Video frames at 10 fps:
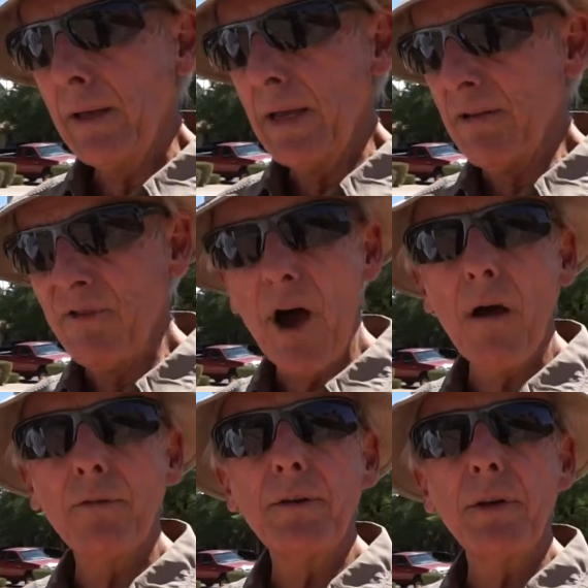
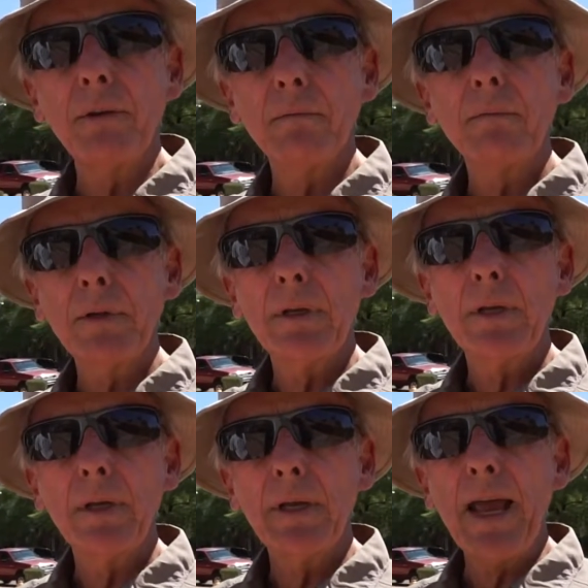involved in
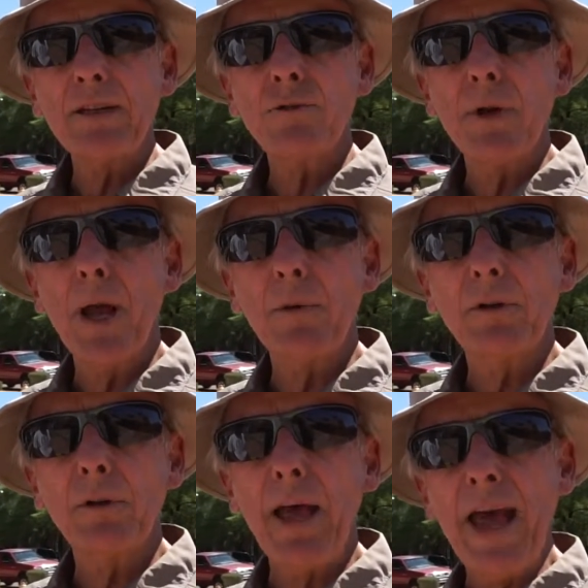
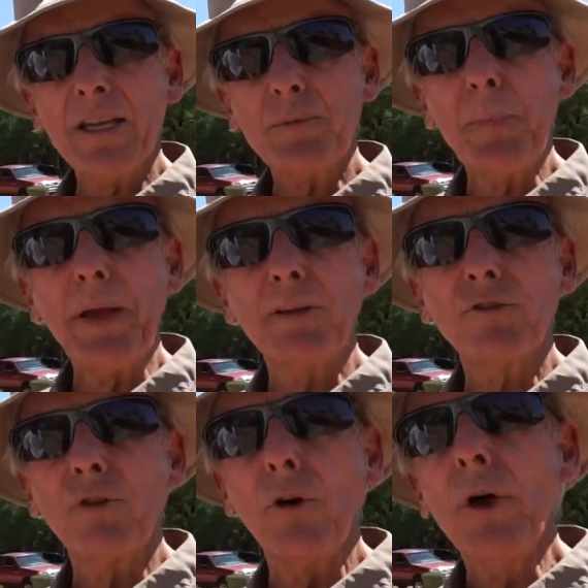astronomical aspects,
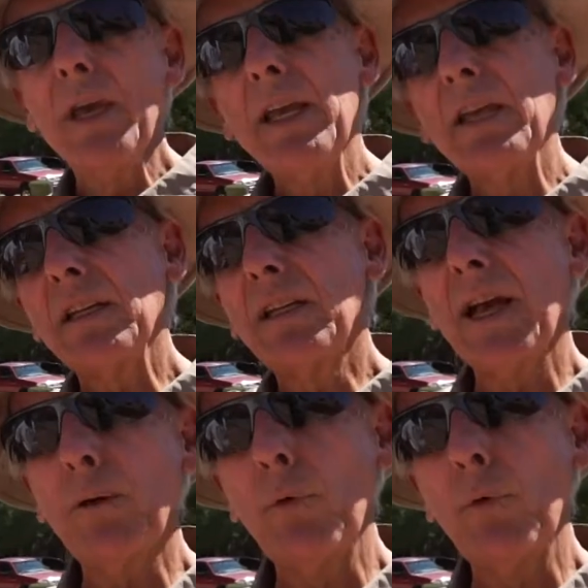so he could kind of